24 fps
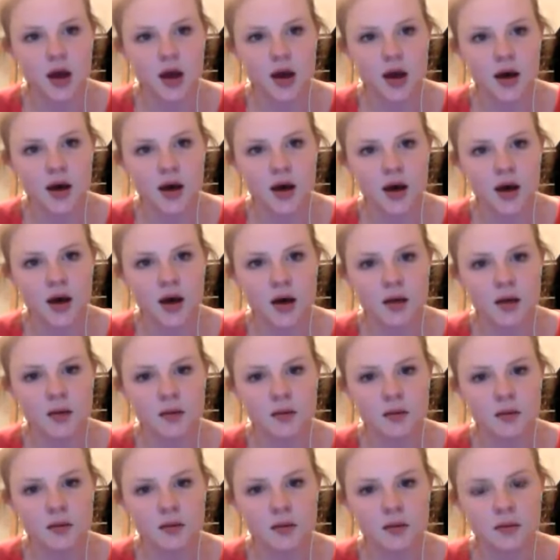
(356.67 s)

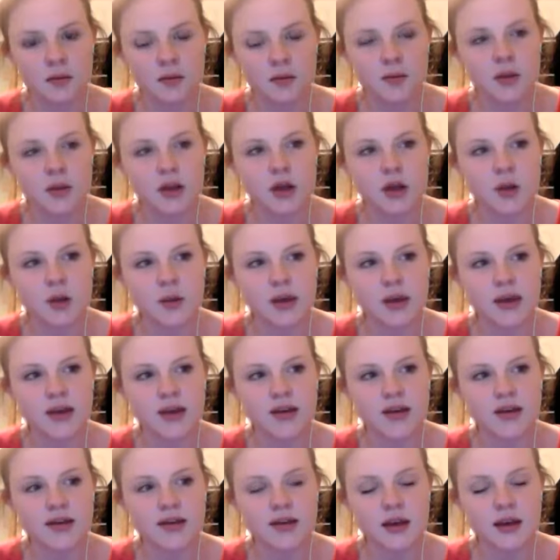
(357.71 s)
Below me
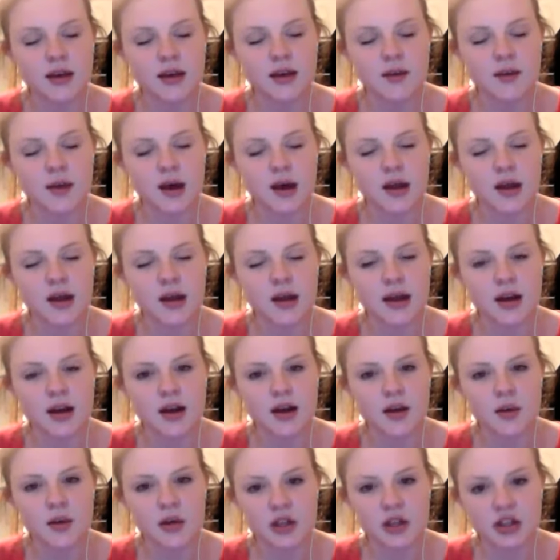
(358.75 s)
is the Molly
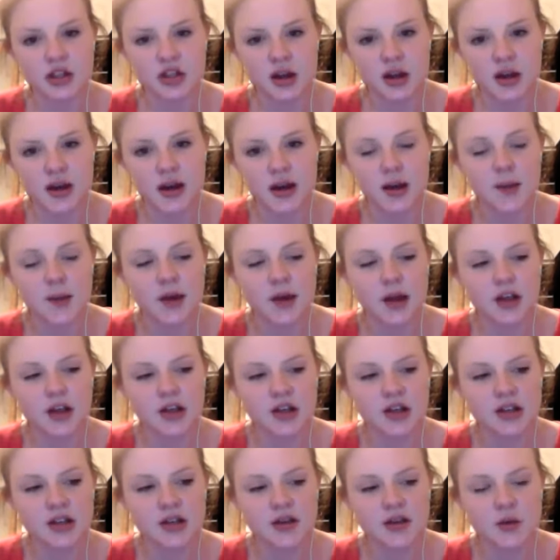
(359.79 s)
Harry one-shot. I
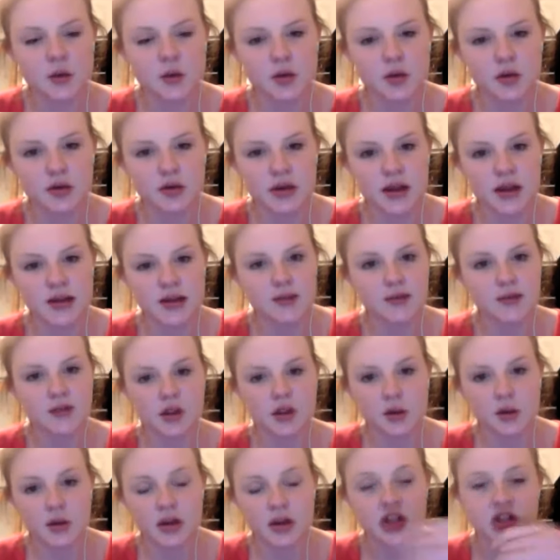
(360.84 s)
apologize to everyone who's asking for
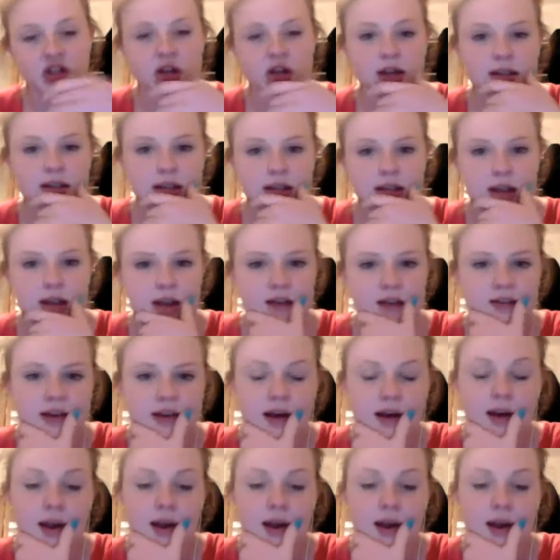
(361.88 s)
the one-shots and I've not